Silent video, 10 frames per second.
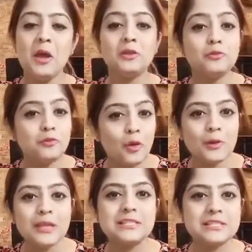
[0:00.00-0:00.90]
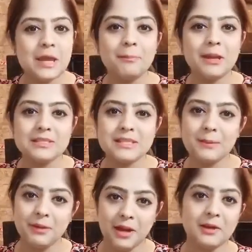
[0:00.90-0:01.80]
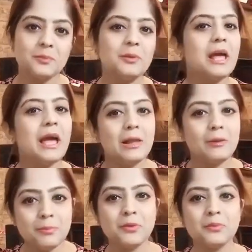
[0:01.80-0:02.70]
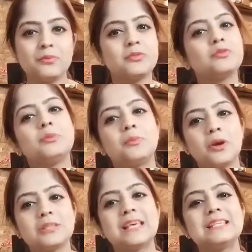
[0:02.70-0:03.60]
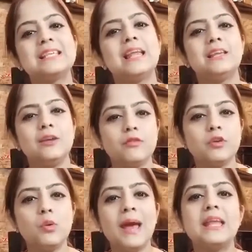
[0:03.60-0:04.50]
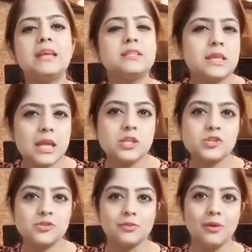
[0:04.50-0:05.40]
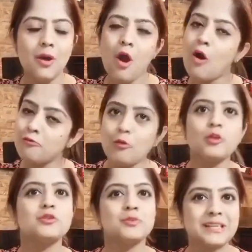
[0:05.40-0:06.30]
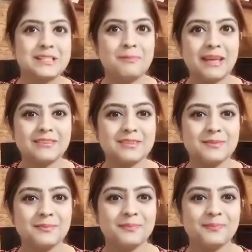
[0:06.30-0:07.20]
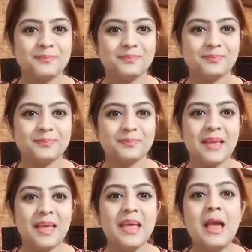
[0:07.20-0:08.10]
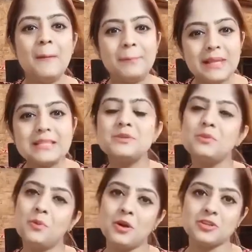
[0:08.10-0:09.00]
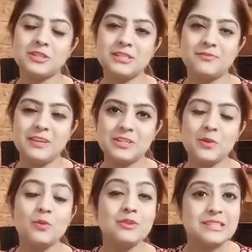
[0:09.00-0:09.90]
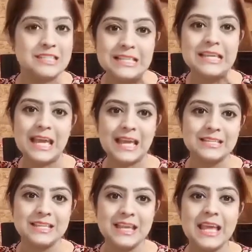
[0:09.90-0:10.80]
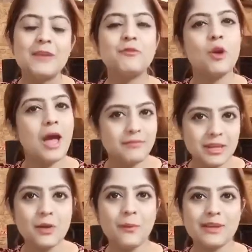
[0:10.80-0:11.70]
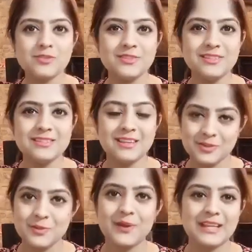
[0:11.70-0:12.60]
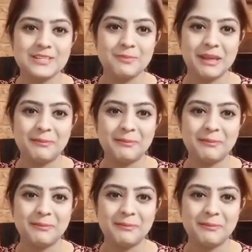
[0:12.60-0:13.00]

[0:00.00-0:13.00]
The following step-by-step guide will help you through the process and give you an indication of what to expect. Please do watch this video till the end. If you have any questions, do write to me.